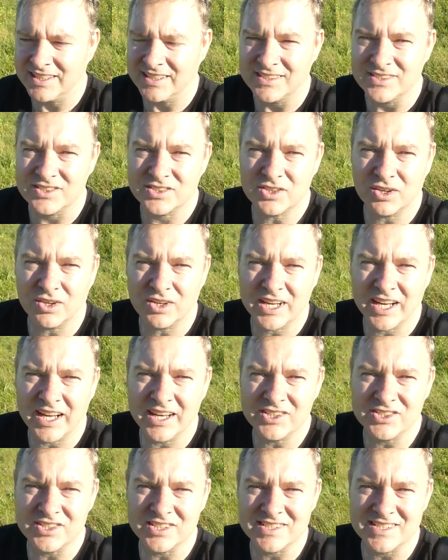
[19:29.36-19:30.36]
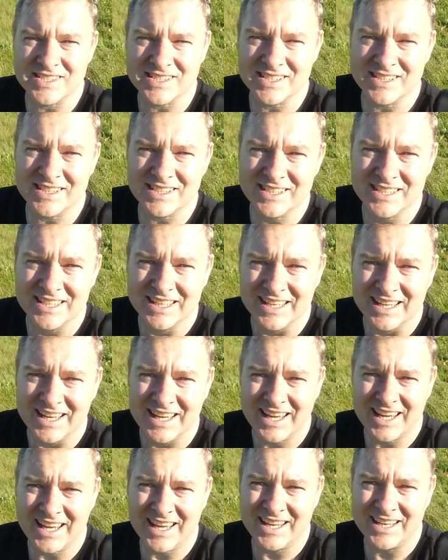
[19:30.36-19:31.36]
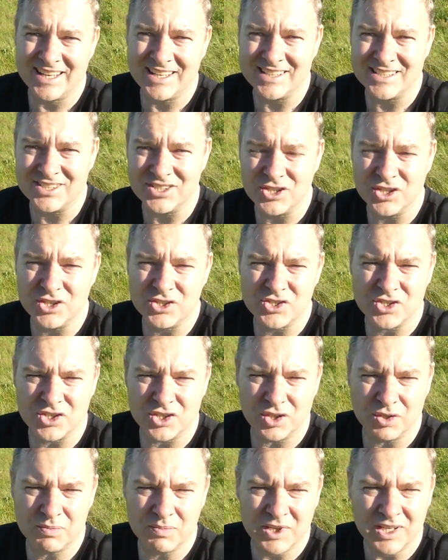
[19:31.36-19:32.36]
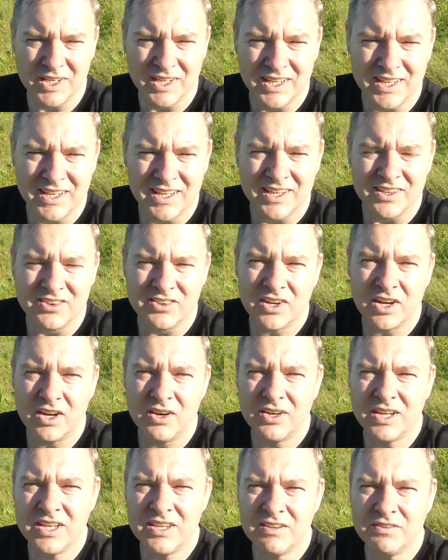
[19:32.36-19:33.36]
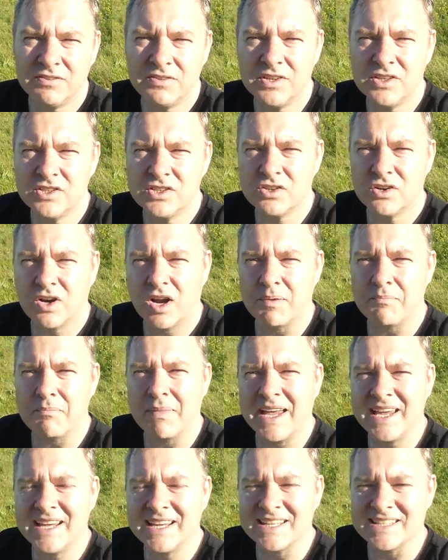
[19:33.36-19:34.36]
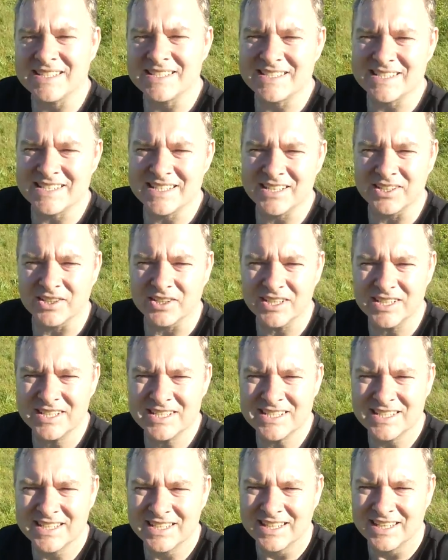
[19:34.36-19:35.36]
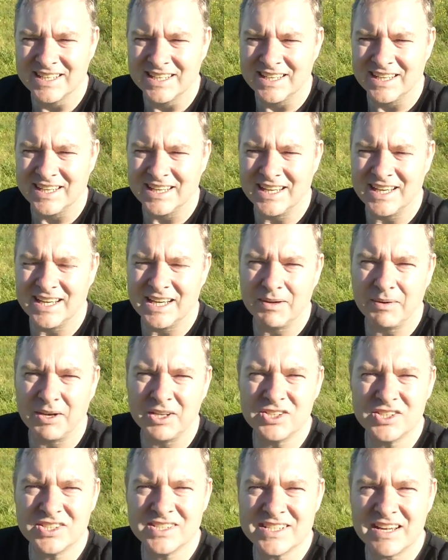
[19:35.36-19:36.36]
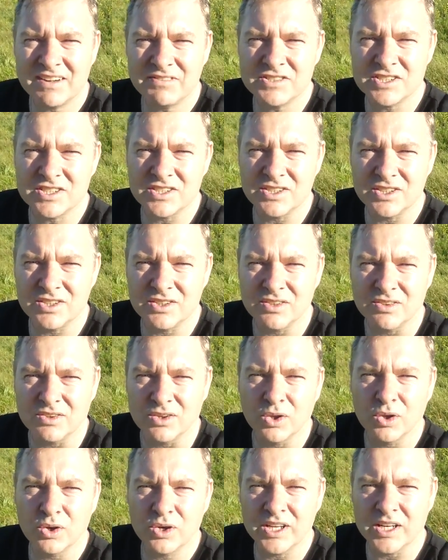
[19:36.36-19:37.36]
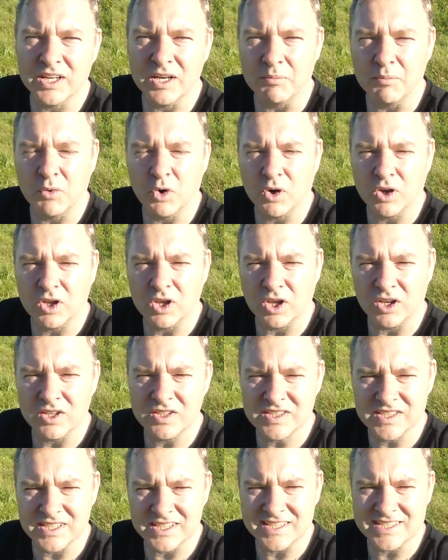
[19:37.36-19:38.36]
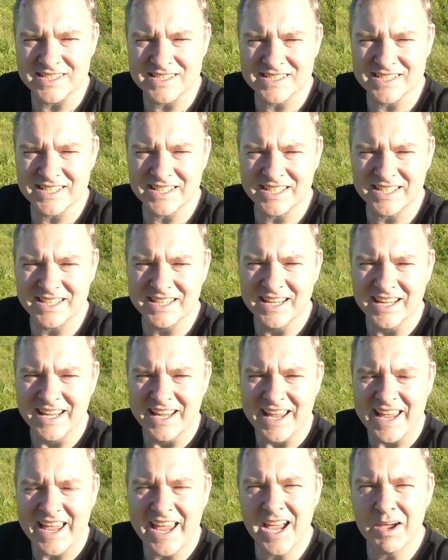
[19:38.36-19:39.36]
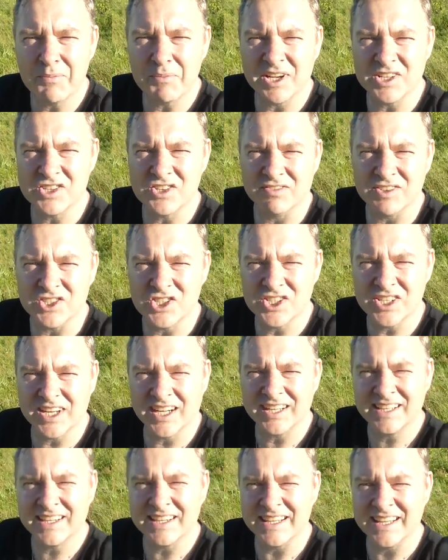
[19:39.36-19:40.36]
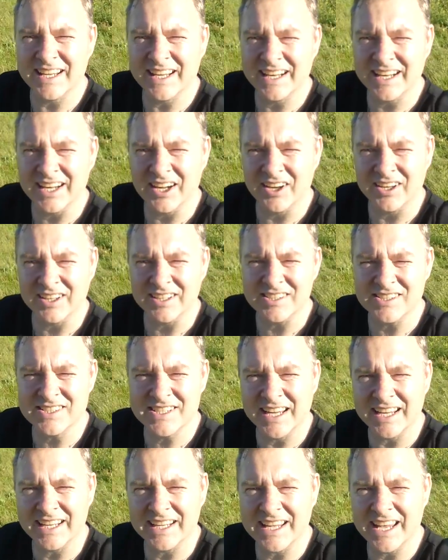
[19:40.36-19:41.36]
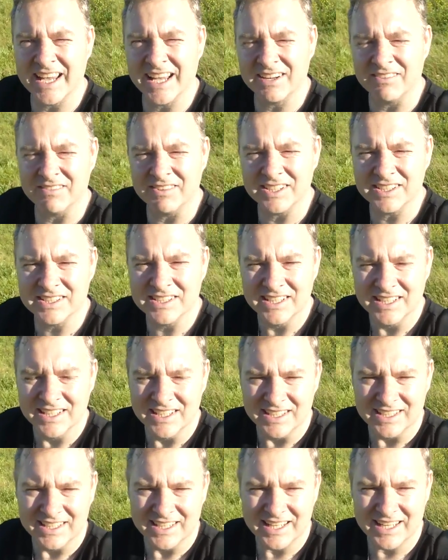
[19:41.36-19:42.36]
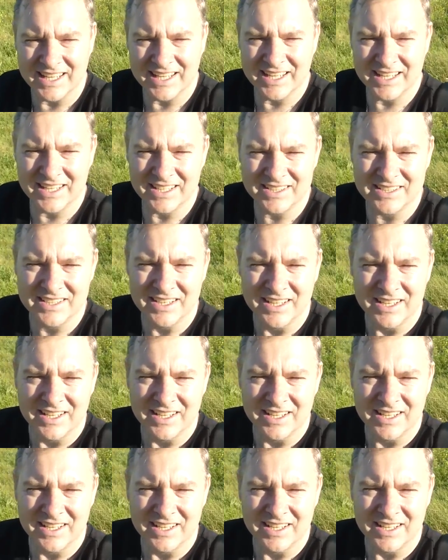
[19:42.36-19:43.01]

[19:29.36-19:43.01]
stock agency and YouTube. So in the future I may consider it. I just have to look at it more closely to see how much of a chunk they're going to take out of it and